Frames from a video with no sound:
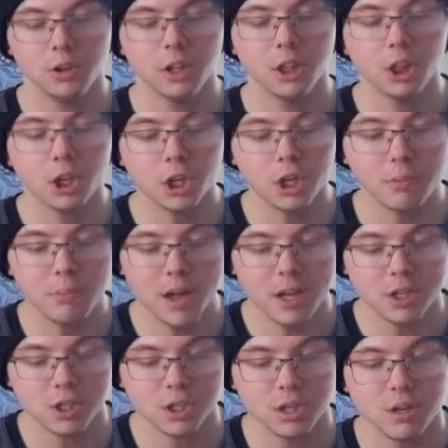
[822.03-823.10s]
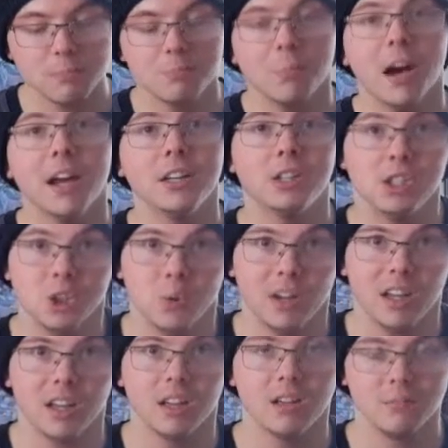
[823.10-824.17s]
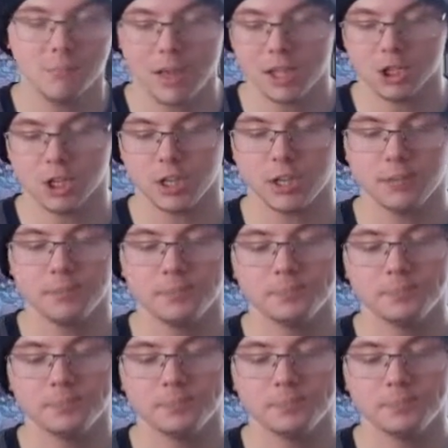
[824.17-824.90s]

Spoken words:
learn magic by doing magic.